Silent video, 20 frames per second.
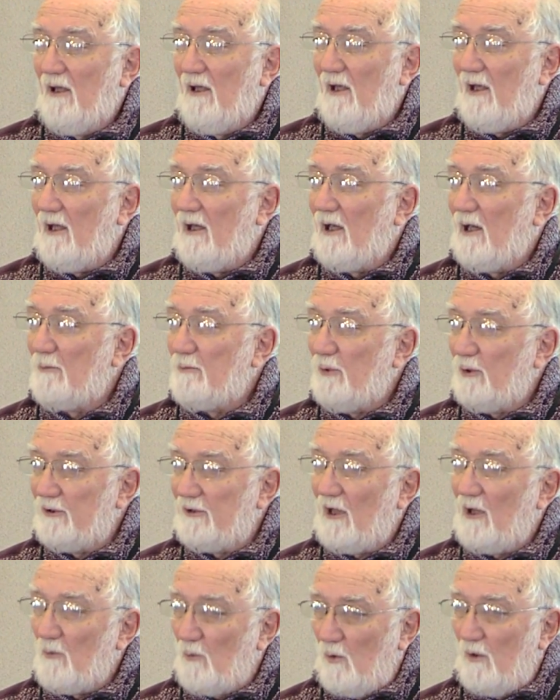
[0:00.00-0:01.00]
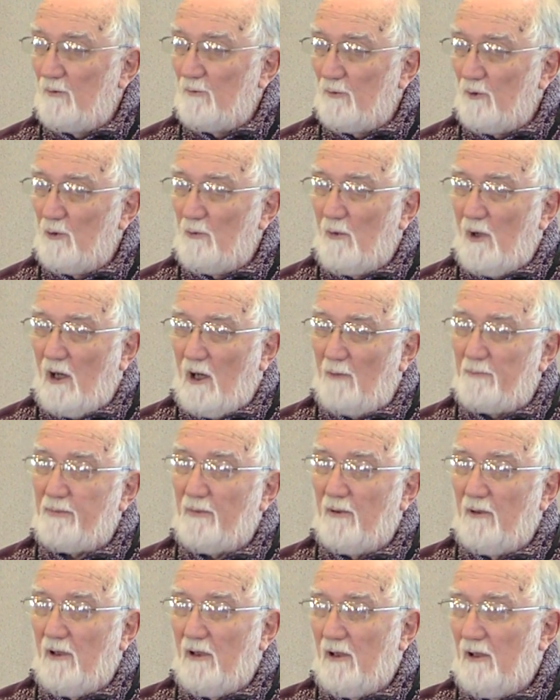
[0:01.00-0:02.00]
And I put that one room
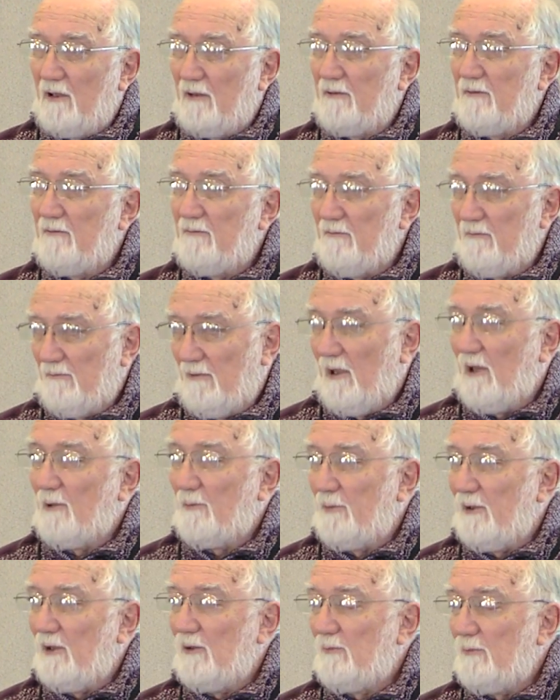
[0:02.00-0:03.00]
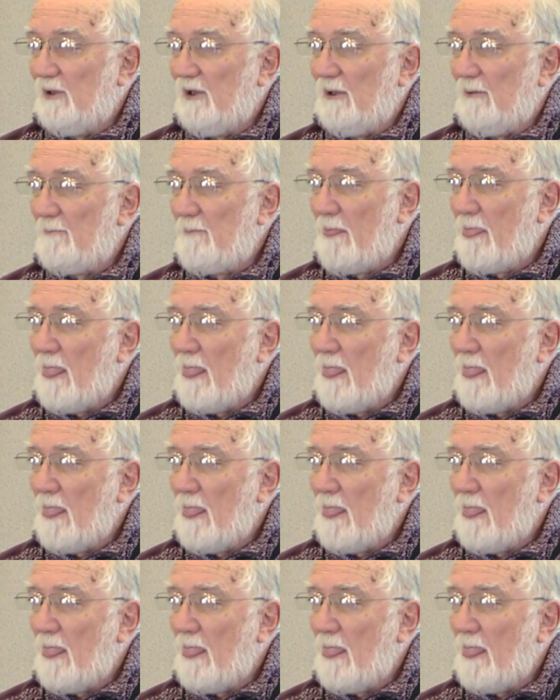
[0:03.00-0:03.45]
up on Airbnb.